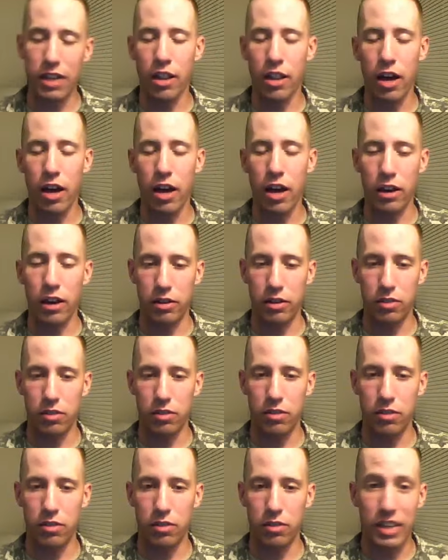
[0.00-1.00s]
line,
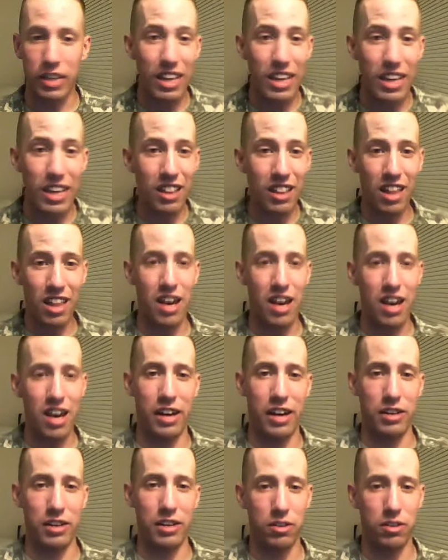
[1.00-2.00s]

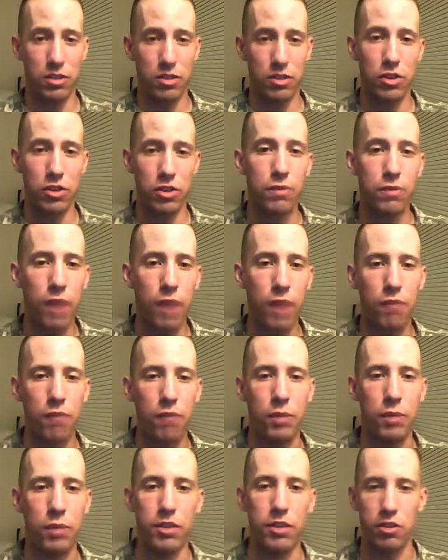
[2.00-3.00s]
your 5
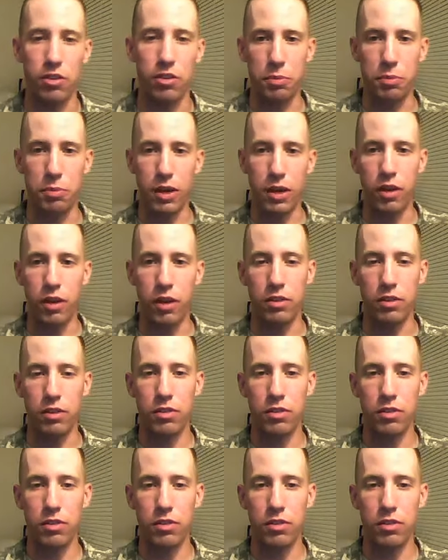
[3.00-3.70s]
minutes has begun.